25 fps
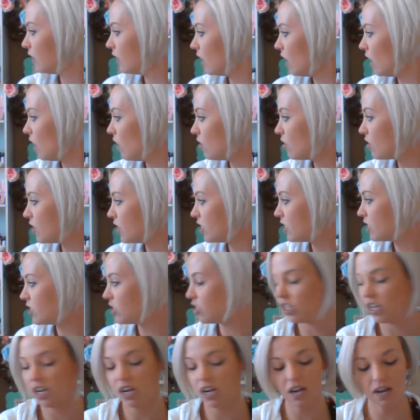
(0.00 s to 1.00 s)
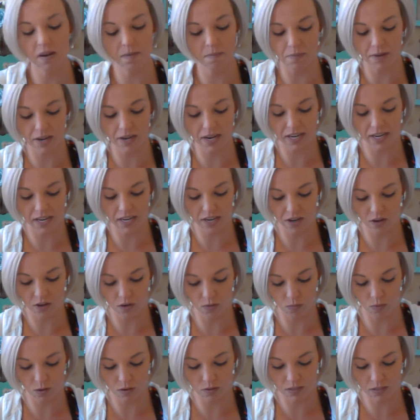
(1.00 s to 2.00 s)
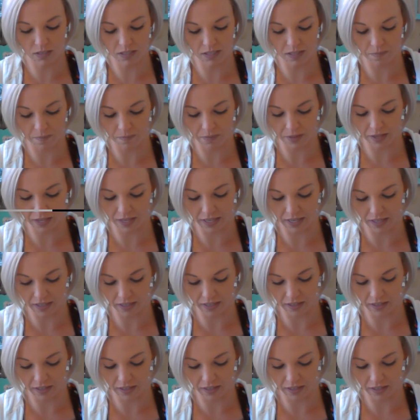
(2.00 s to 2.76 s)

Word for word: Oh, good job, buddy. You wrote something.